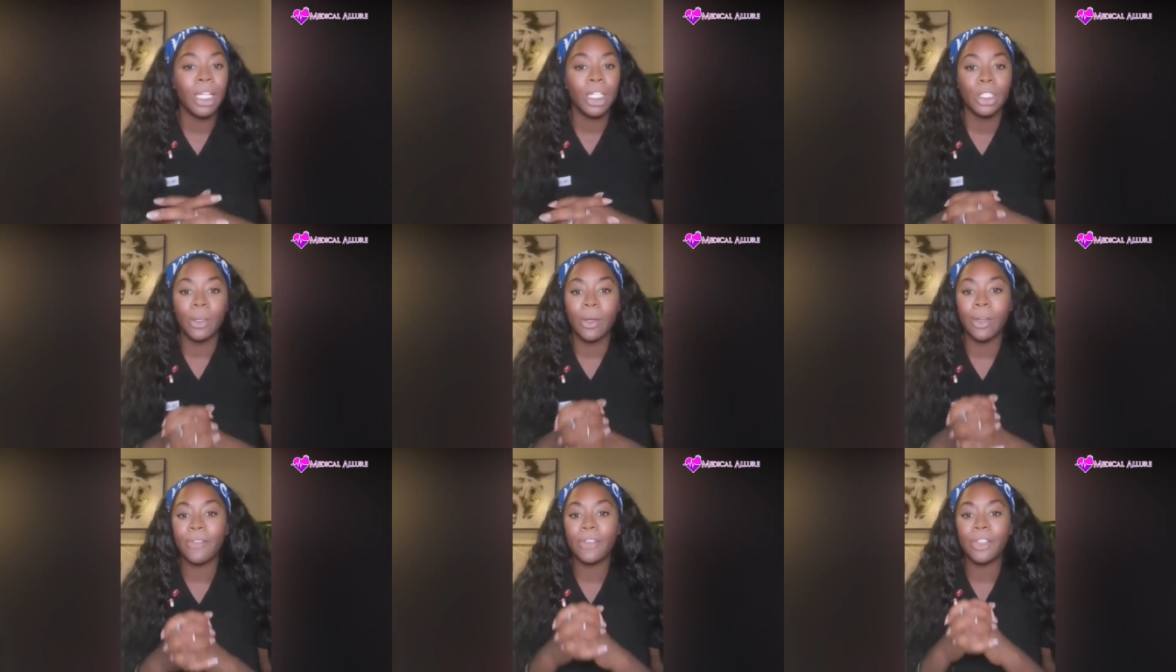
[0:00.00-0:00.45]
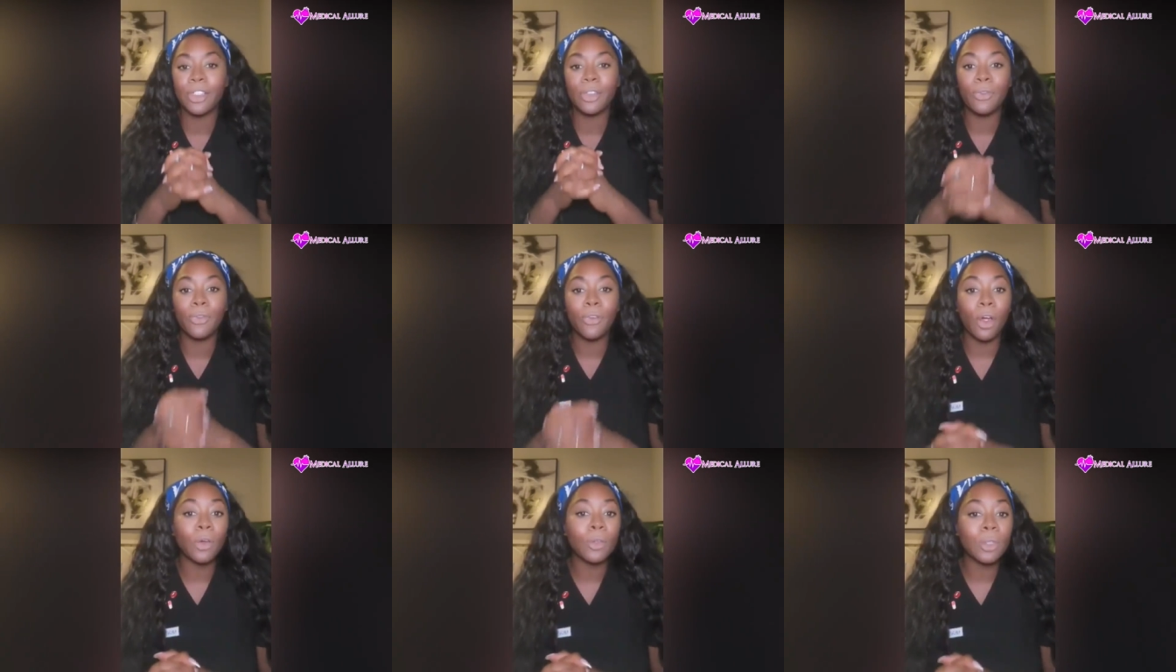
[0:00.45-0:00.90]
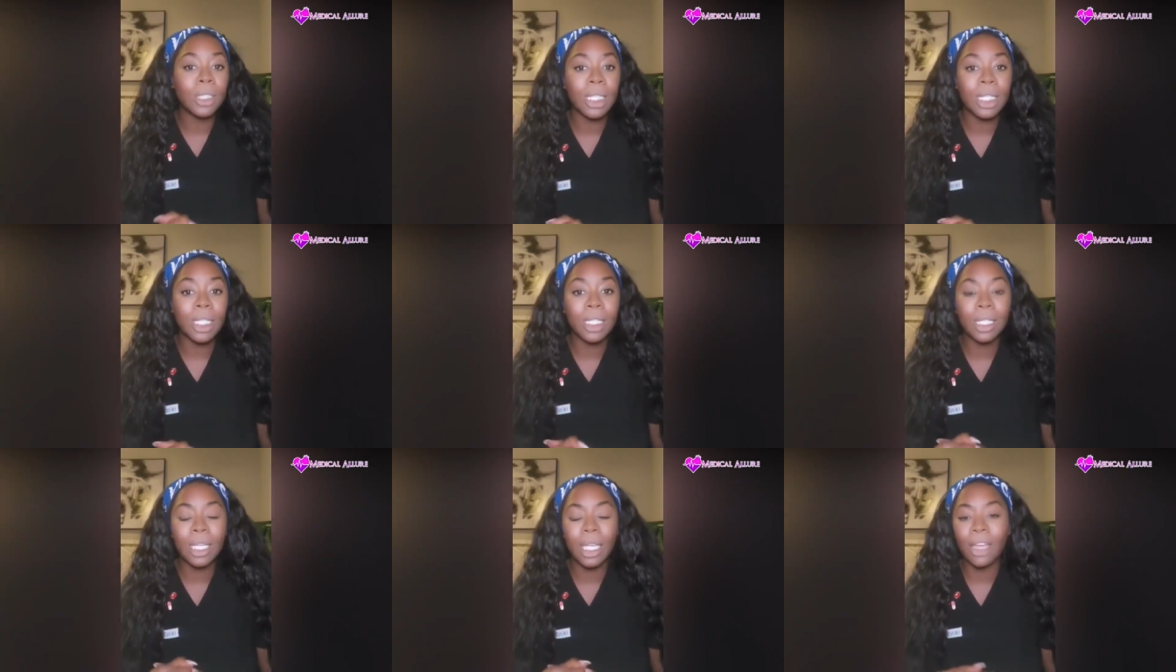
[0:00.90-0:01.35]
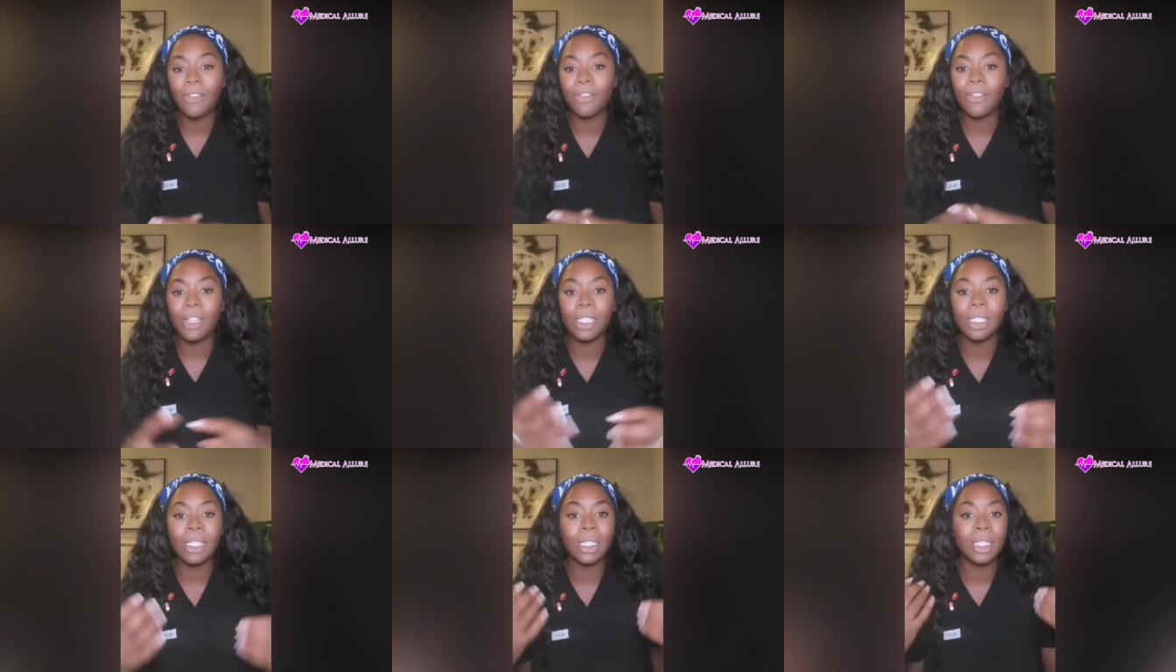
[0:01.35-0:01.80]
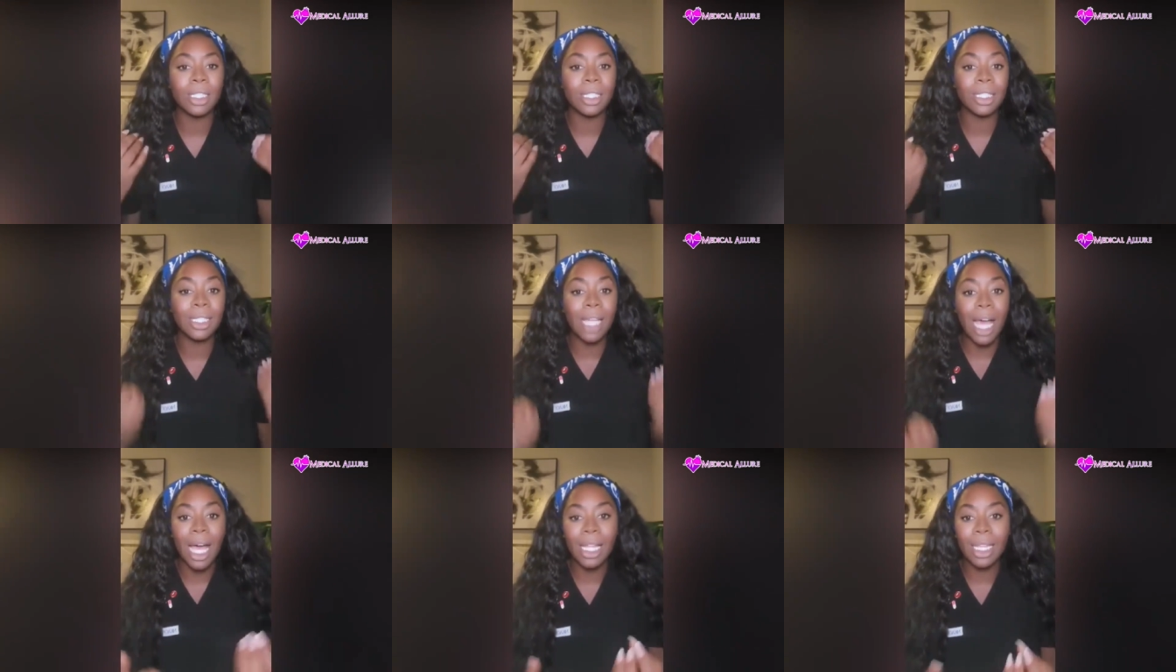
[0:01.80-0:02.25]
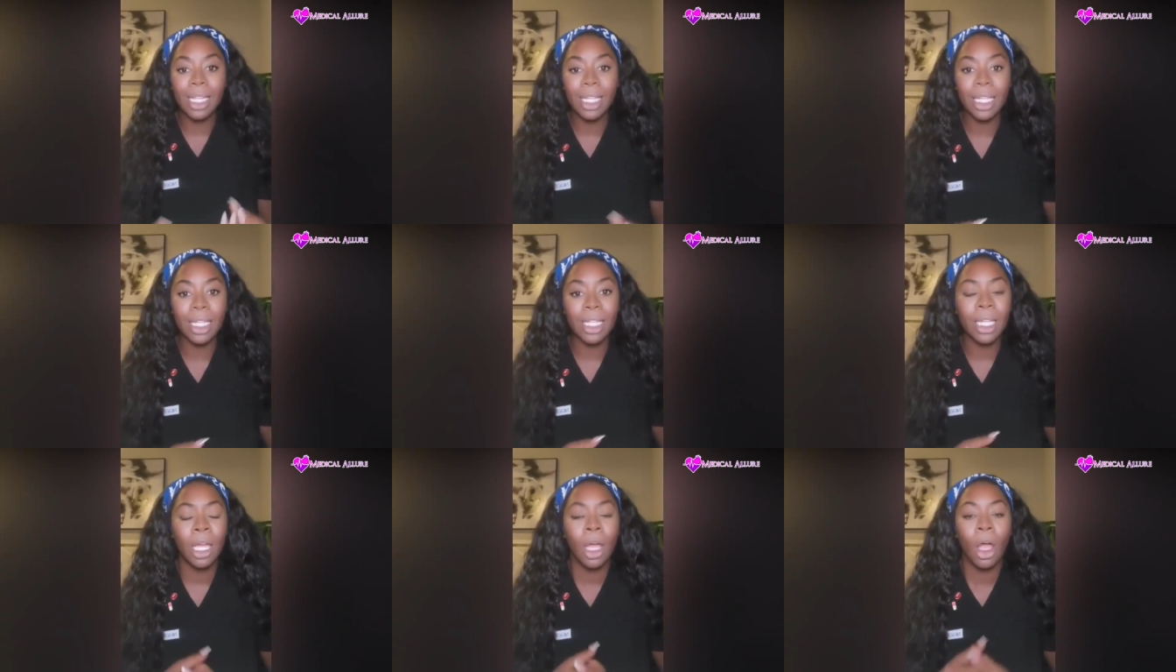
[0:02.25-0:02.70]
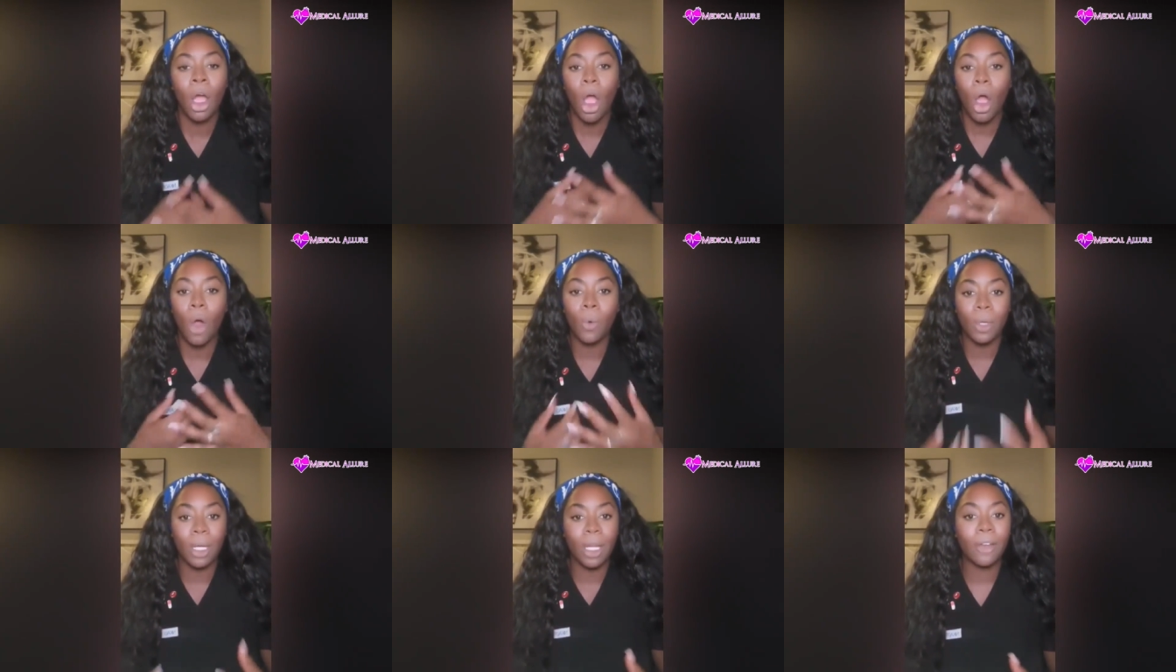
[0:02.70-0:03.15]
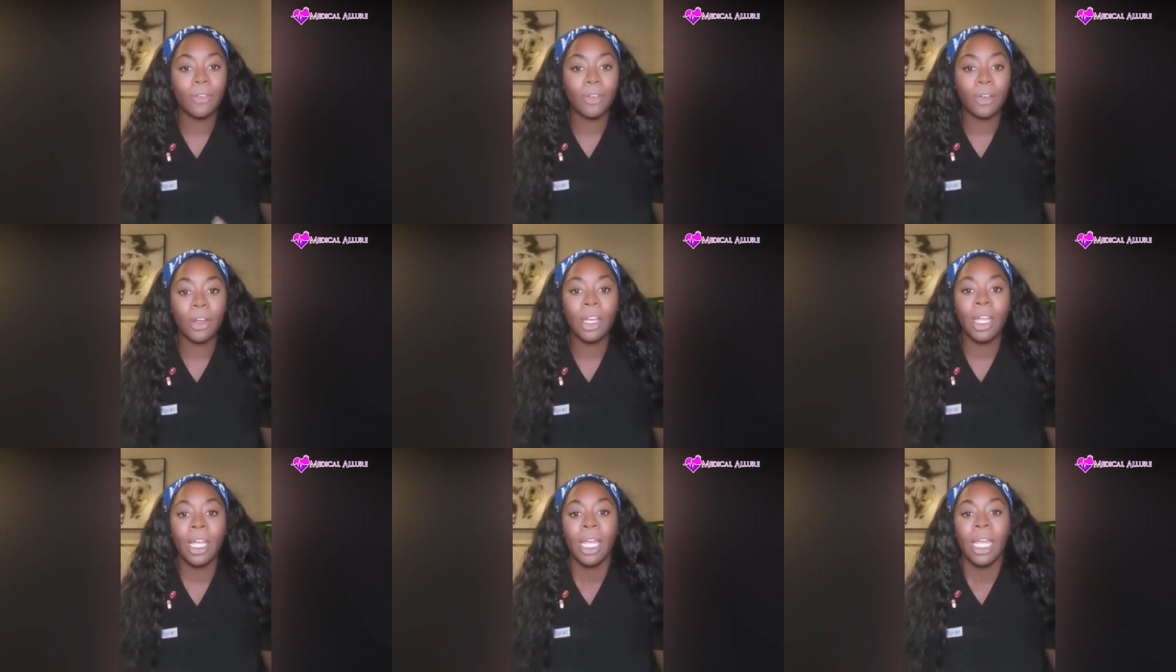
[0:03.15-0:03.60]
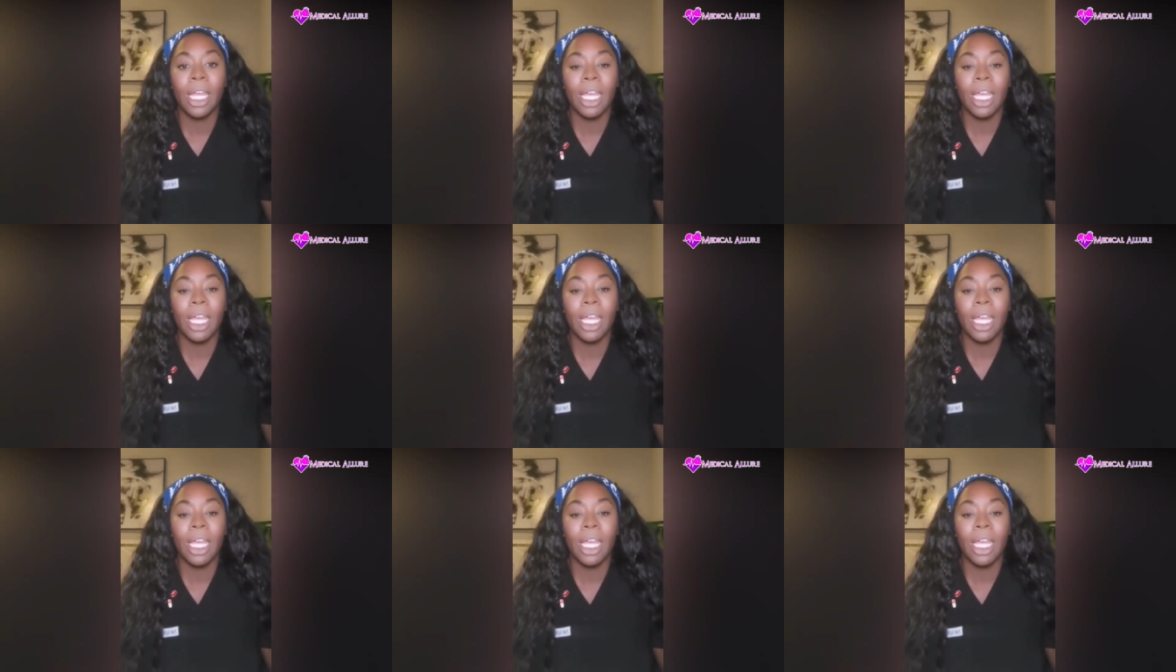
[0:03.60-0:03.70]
So if it's frozen, if it's solid or whatever,